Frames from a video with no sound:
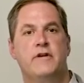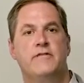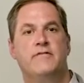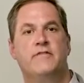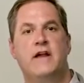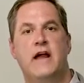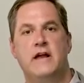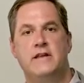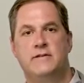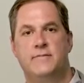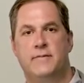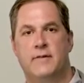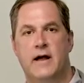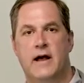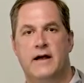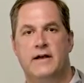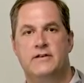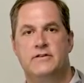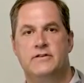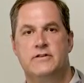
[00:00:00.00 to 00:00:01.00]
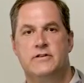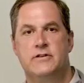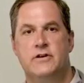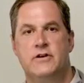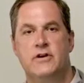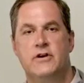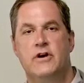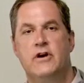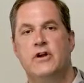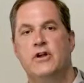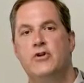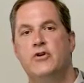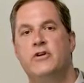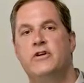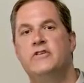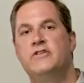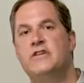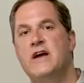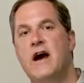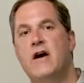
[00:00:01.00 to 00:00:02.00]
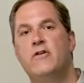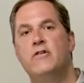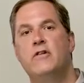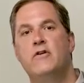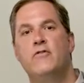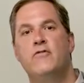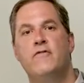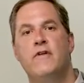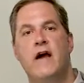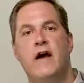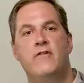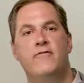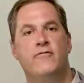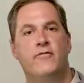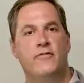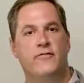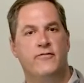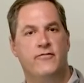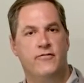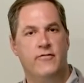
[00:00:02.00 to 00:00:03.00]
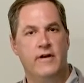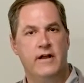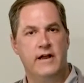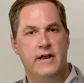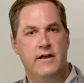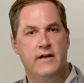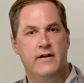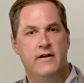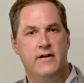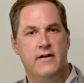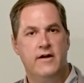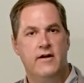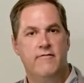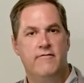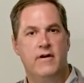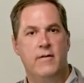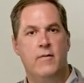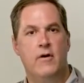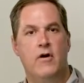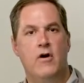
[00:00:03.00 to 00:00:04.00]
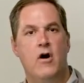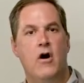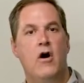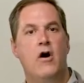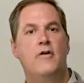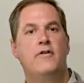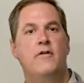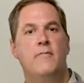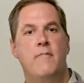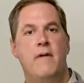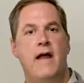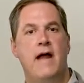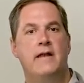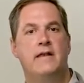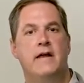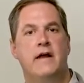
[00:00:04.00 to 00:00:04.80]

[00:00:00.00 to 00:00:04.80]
of gauge blocks. You can download that for free from our on-demand